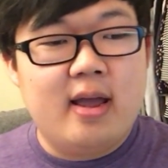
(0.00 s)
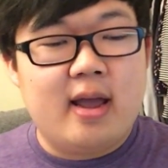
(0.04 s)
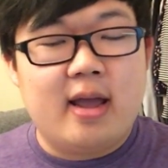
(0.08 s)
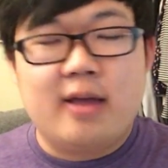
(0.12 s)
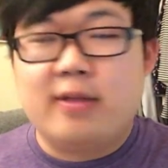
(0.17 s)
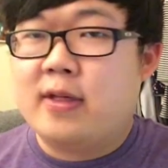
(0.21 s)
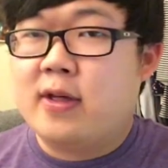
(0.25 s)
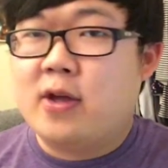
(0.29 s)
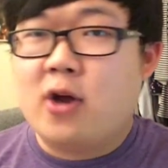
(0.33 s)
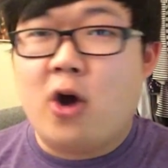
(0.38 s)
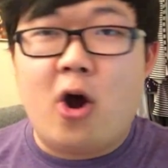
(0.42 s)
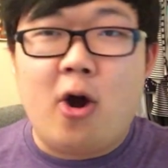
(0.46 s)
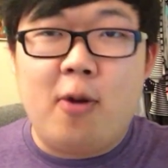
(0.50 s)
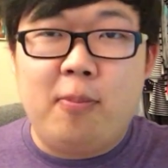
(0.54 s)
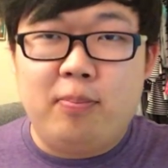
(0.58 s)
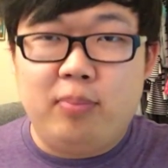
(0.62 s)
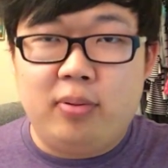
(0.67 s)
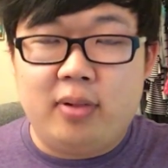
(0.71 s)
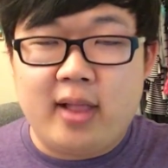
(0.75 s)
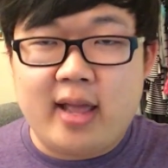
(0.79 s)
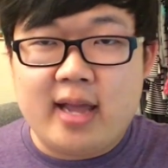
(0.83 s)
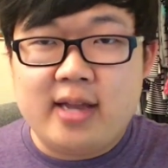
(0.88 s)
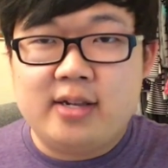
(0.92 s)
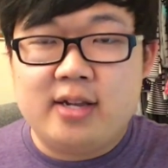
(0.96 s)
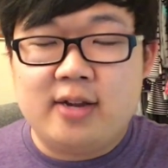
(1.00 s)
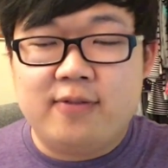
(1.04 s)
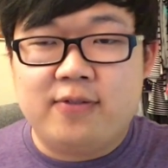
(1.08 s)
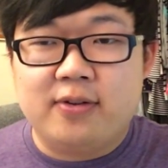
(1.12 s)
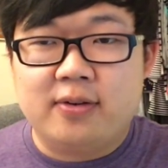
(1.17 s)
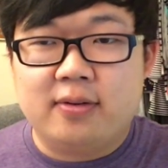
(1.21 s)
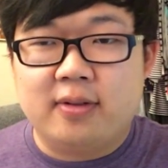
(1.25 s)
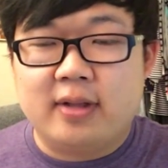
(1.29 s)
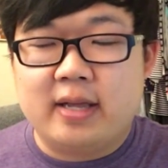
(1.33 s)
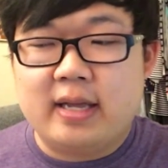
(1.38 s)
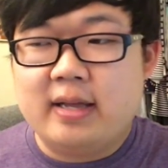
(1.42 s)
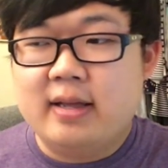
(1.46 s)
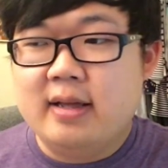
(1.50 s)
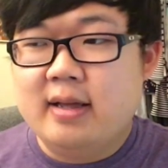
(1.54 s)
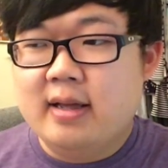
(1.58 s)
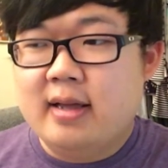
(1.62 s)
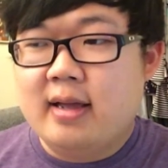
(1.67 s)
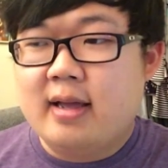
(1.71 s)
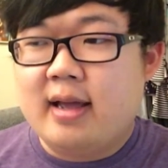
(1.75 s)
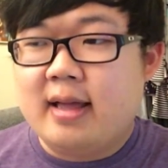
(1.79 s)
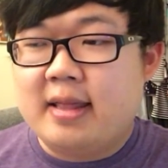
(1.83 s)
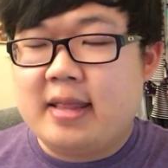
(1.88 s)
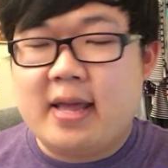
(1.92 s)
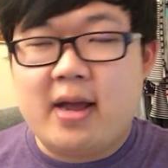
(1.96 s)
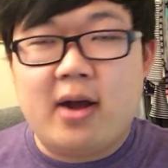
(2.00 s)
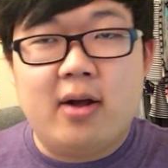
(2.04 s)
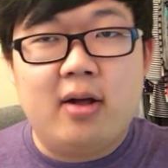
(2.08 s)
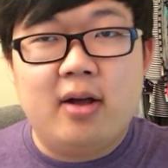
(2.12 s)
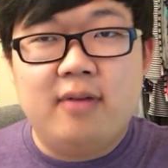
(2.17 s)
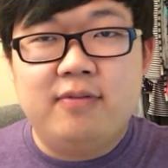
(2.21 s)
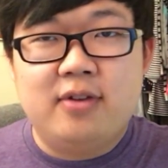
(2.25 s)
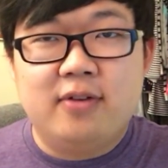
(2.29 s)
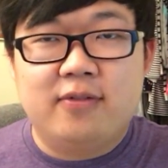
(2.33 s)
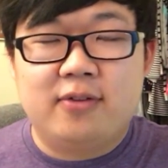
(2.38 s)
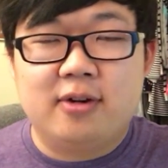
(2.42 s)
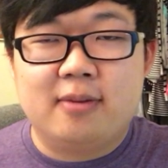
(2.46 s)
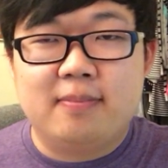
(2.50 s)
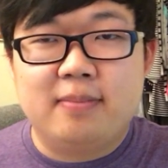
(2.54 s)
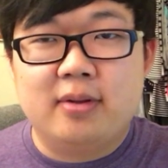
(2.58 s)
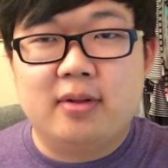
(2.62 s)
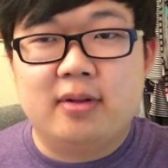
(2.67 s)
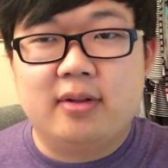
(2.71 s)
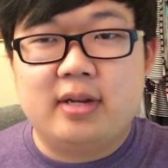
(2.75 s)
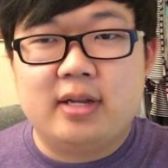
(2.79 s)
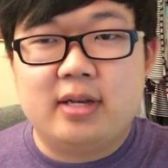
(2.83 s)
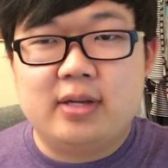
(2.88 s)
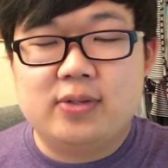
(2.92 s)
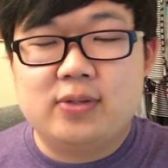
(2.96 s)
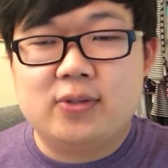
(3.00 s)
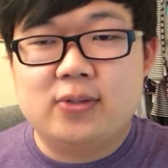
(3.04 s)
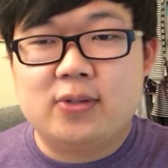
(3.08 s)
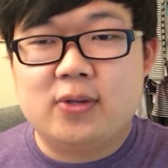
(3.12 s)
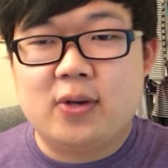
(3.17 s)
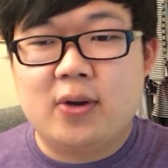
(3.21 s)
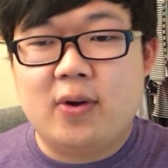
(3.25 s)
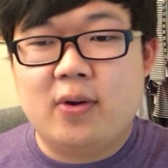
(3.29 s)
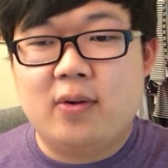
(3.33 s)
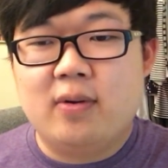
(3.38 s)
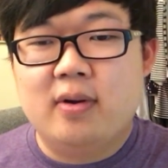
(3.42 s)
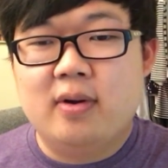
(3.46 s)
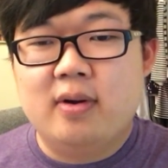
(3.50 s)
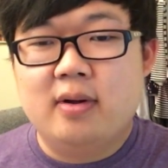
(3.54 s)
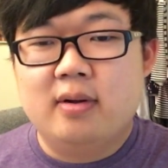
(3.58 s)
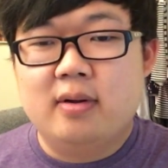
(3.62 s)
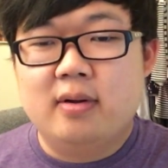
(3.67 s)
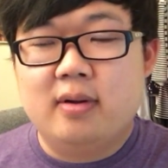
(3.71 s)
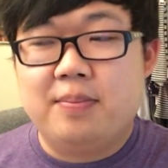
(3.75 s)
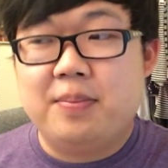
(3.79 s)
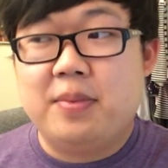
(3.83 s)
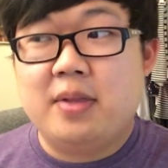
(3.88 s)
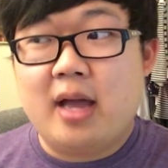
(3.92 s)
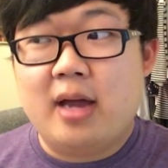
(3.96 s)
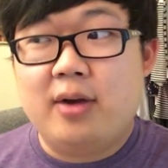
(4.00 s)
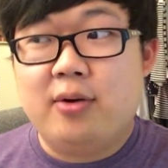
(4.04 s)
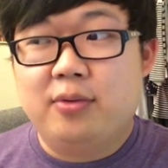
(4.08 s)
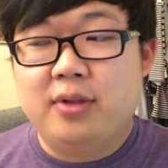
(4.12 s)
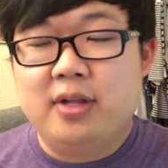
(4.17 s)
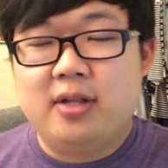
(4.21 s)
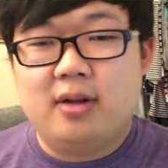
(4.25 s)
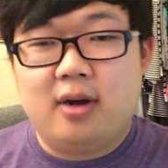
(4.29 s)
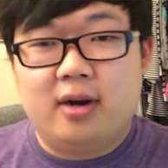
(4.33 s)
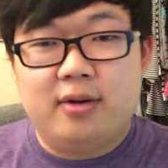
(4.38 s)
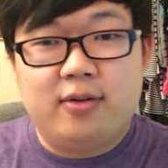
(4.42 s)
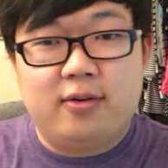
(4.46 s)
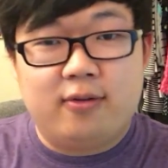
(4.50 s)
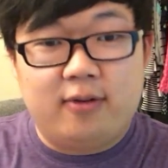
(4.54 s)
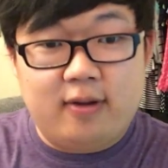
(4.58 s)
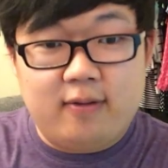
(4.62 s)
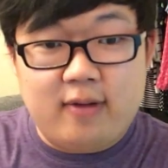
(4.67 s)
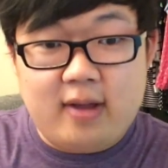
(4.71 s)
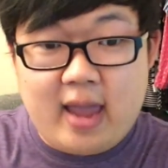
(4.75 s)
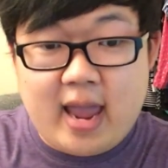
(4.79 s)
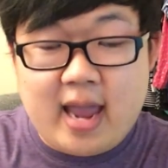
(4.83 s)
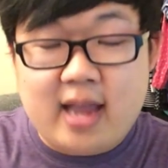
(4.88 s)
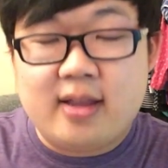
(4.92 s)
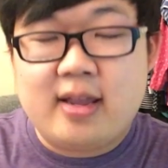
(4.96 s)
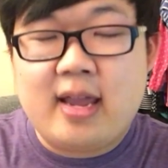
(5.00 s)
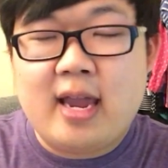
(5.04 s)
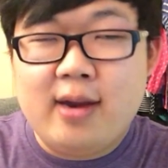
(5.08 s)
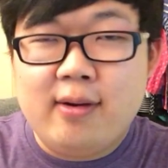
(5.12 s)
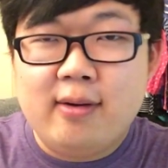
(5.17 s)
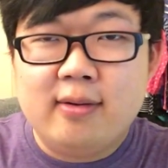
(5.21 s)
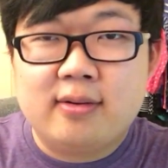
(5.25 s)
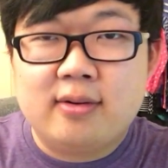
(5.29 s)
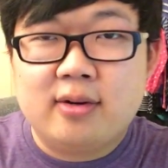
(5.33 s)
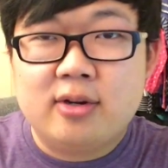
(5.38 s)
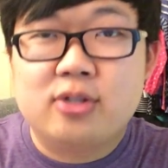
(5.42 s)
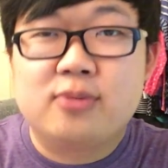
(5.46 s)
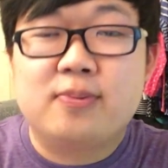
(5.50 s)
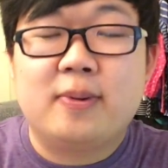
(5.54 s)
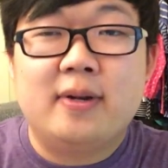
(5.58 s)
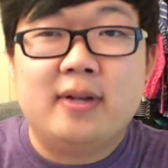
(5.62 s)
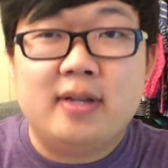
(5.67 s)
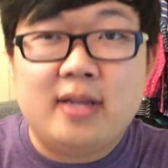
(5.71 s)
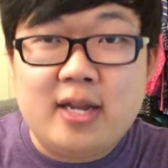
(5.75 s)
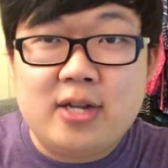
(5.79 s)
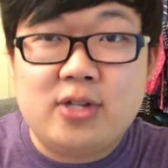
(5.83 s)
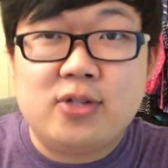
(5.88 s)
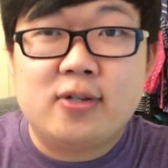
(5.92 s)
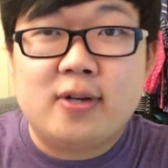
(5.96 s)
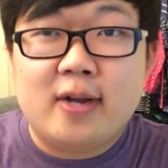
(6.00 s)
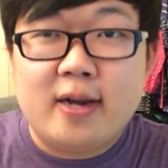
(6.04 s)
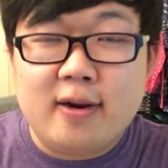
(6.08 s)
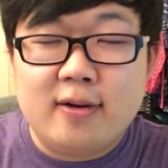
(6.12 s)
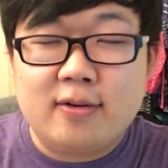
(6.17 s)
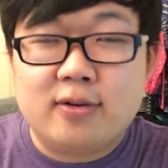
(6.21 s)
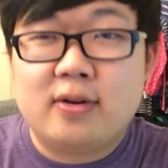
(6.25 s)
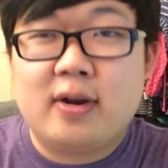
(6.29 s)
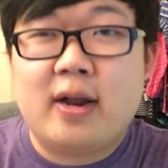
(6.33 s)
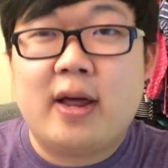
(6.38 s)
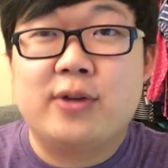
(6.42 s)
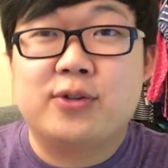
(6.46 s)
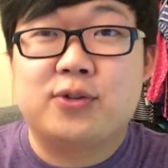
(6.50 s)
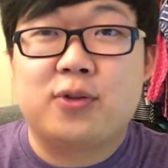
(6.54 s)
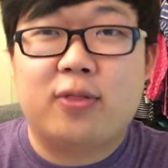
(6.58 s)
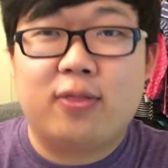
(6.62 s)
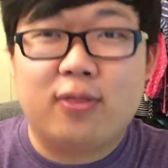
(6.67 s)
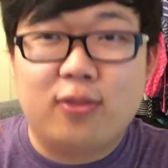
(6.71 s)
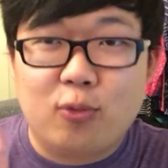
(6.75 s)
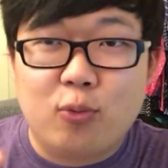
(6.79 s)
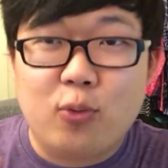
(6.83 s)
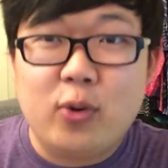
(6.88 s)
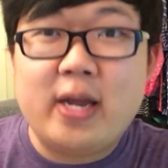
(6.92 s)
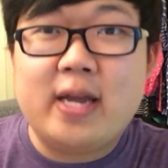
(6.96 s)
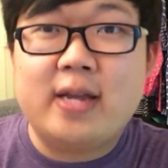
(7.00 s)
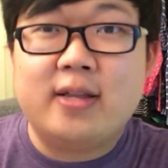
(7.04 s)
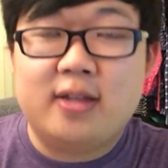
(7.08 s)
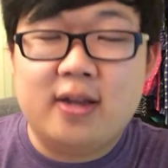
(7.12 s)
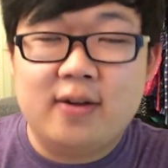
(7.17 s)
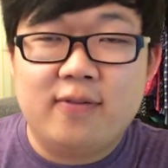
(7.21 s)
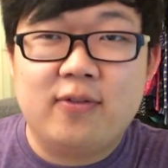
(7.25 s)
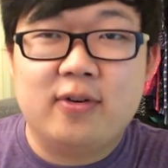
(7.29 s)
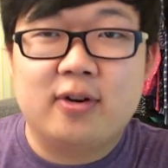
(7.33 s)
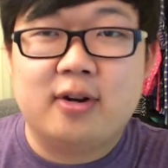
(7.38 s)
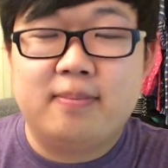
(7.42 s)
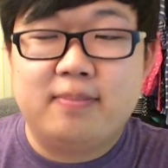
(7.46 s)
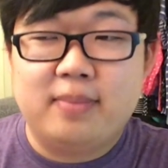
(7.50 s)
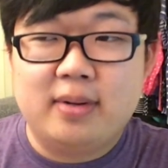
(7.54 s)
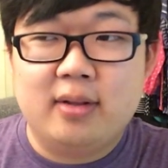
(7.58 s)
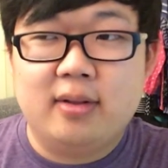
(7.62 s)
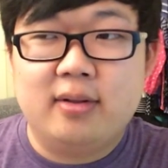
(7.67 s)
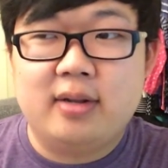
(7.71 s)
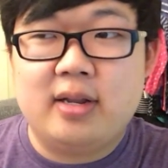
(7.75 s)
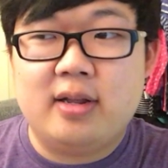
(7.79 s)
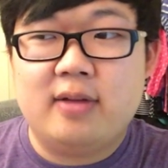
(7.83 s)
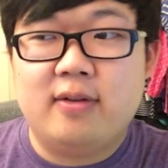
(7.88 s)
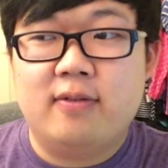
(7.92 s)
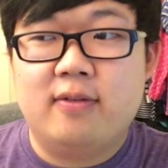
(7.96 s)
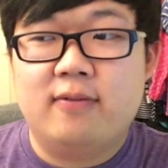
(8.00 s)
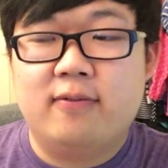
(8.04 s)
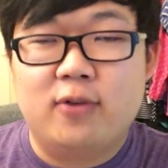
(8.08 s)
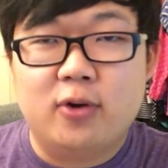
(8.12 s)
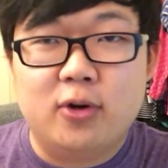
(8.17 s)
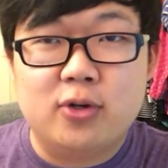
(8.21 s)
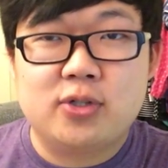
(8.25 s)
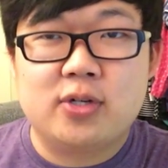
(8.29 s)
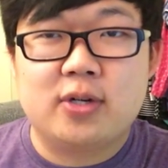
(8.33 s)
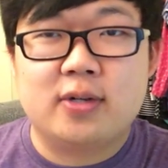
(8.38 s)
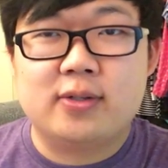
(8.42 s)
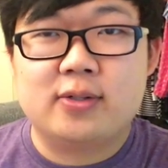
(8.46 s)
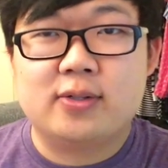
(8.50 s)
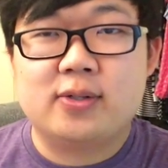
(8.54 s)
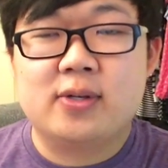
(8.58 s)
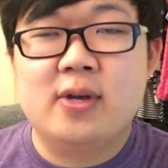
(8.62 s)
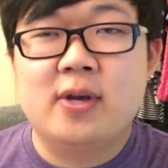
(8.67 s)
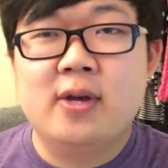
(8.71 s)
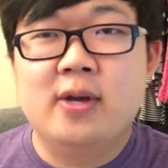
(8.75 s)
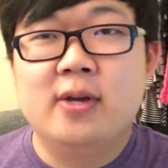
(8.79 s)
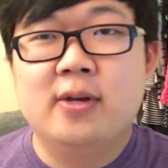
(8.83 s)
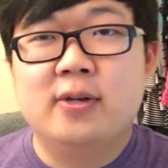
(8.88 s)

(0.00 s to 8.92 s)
and they all play differently, and they all have different abilities, so not only are there eight characters, but each character has three different ability versions.